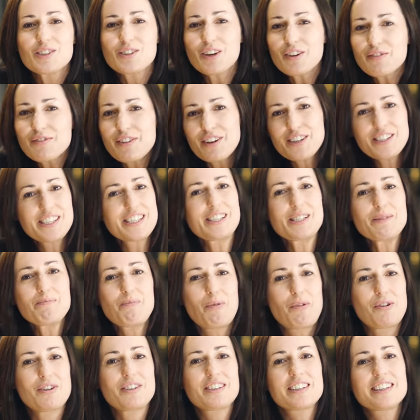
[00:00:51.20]
So first, it's
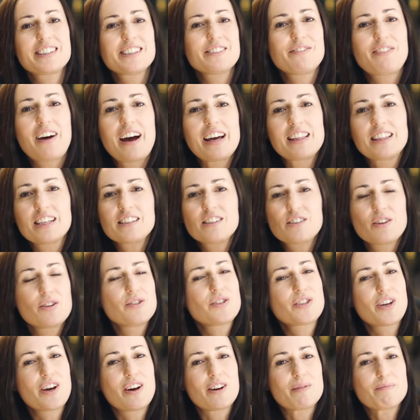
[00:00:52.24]
important to define these two
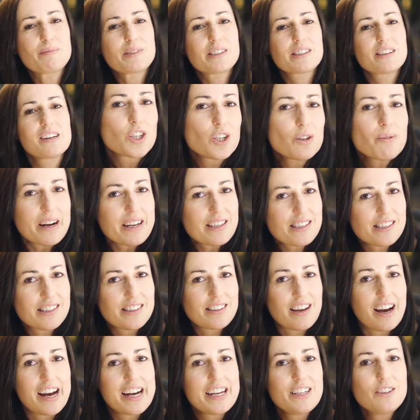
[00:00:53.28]
terms. UX
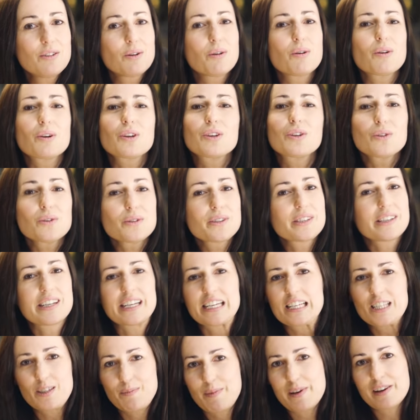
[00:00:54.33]
design, or user
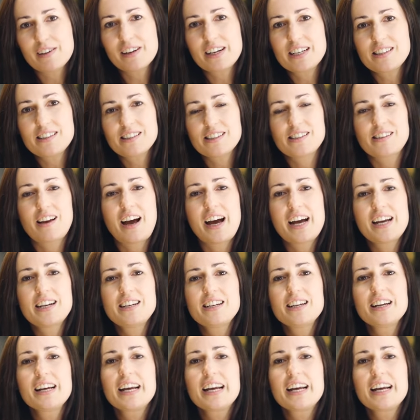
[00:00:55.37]
experience design,